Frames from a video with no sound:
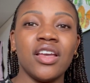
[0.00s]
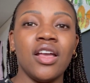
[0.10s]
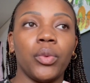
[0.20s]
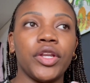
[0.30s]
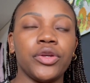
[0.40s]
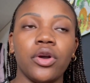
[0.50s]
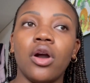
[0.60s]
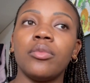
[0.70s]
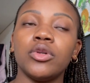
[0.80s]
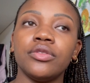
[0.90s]
when you
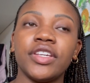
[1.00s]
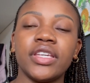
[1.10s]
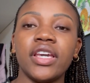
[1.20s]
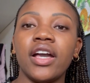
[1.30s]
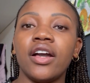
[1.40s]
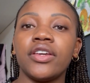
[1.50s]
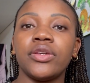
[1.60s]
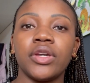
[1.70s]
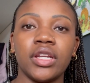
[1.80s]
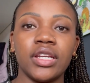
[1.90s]
are moving here, you're
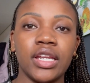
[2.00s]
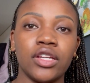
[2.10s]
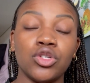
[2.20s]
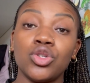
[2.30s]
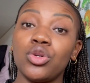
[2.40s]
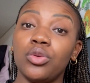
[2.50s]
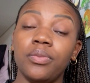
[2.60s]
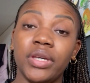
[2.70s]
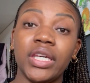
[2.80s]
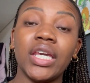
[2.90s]
going to need to
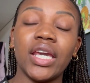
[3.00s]
be